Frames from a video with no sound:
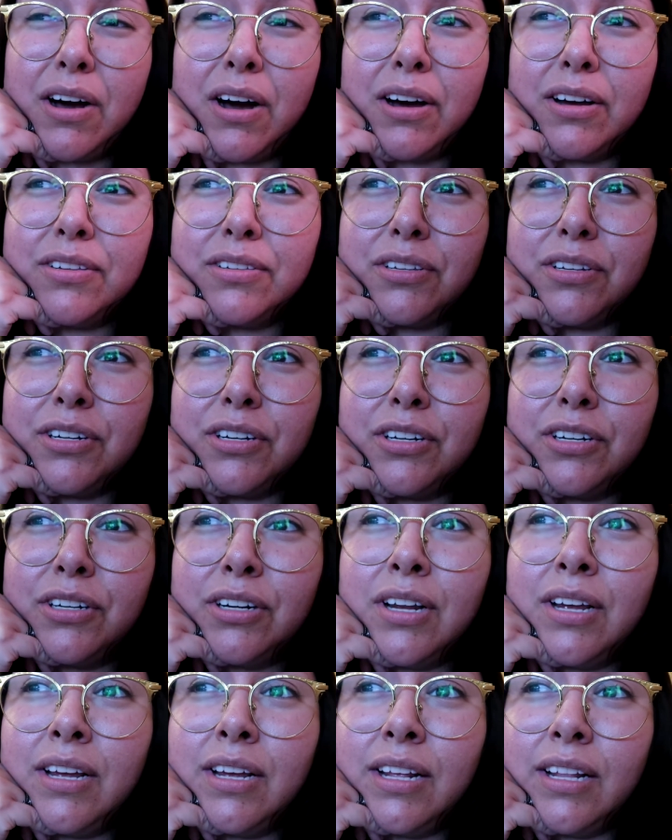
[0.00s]
cause
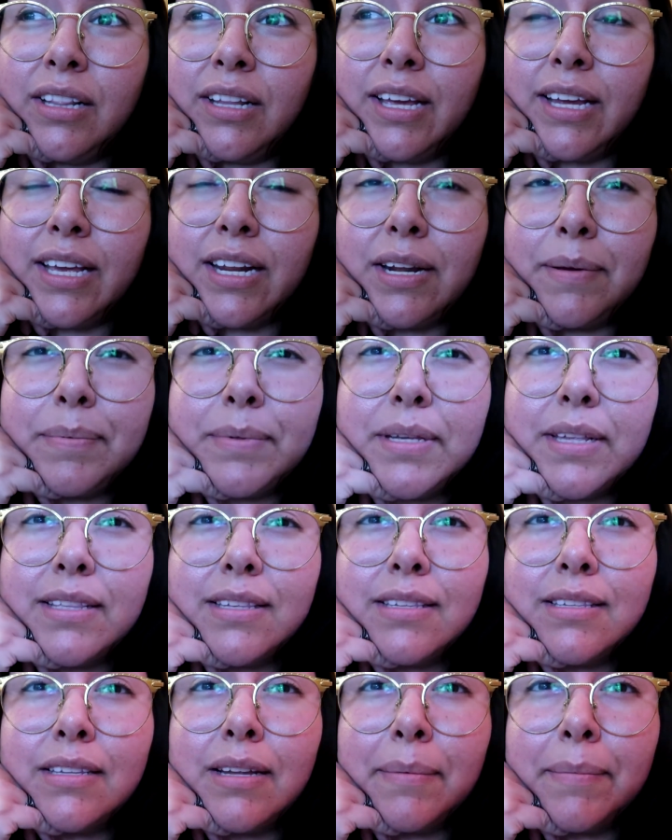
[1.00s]
her like an
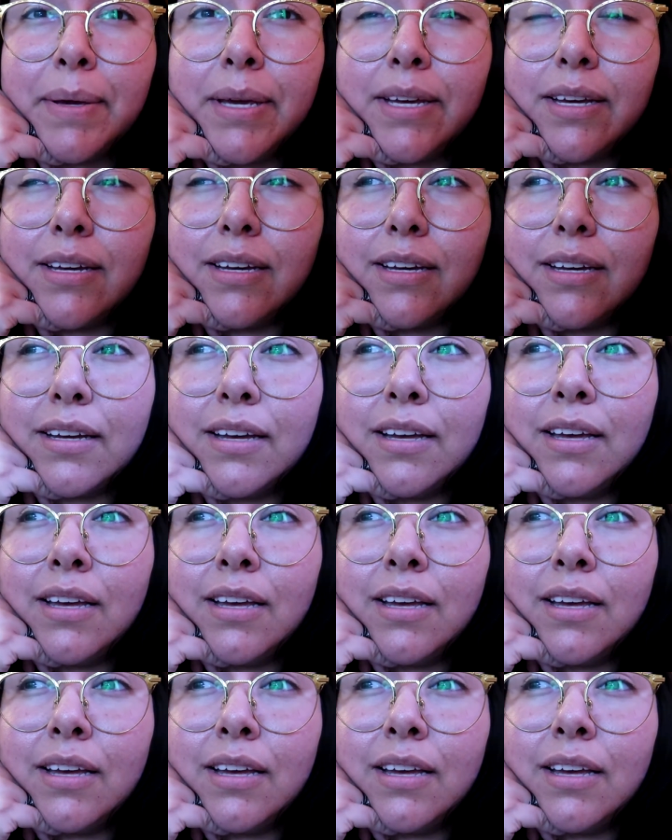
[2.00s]
upset stomach.